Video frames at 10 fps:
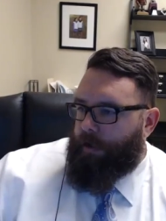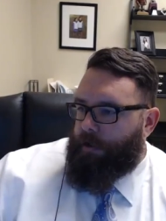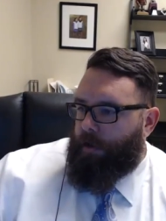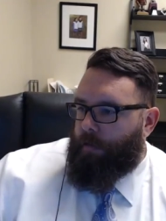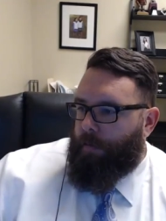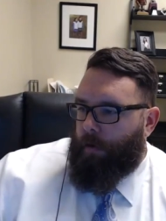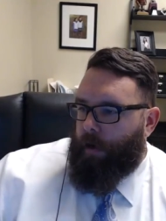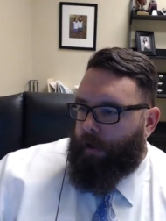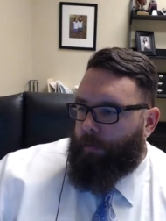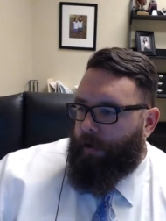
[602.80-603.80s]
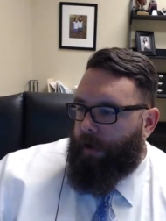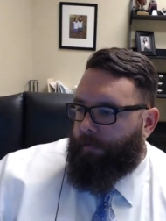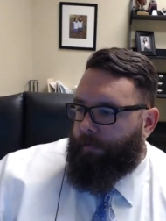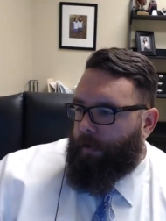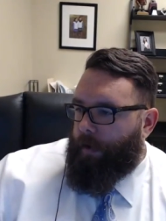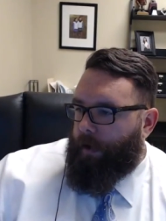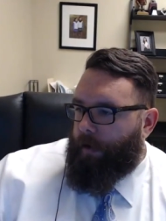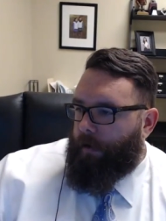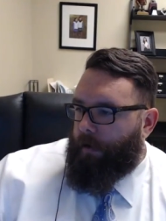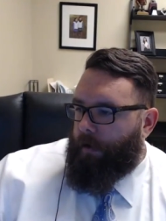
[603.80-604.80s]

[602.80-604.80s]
that show Boardwalk Empire for a while.